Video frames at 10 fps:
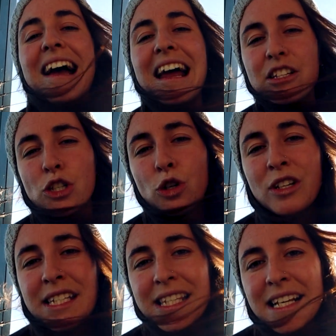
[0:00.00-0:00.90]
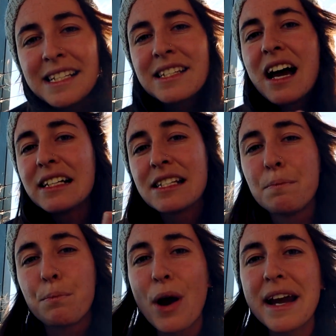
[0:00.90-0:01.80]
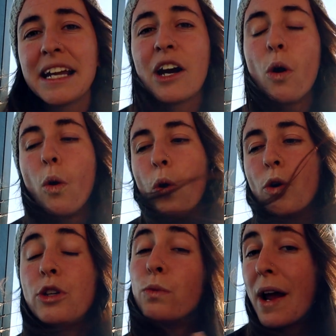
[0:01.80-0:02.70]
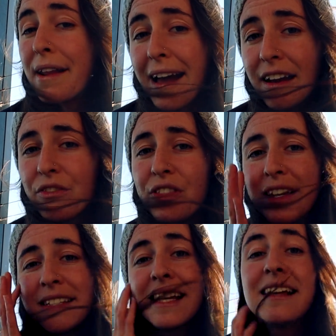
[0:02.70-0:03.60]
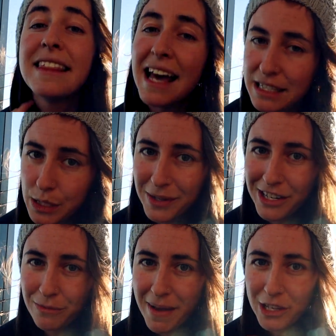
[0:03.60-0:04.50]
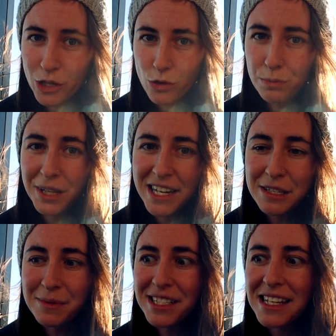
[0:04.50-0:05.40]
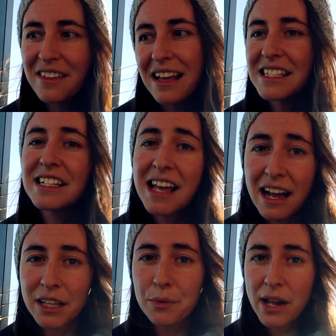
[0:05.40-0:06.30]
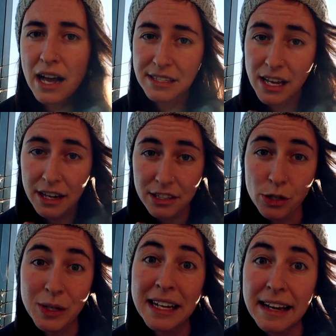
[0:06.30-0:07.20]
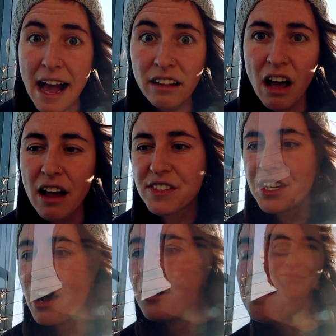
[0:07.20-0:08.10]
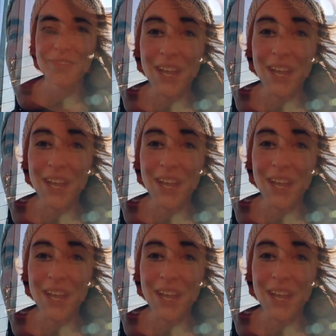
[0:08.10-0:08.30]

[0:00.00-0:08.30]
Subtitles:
and as soon as things start to break or you run out of things, that's when you make your replacements. And that's exactly what I started doing in our lifestyle.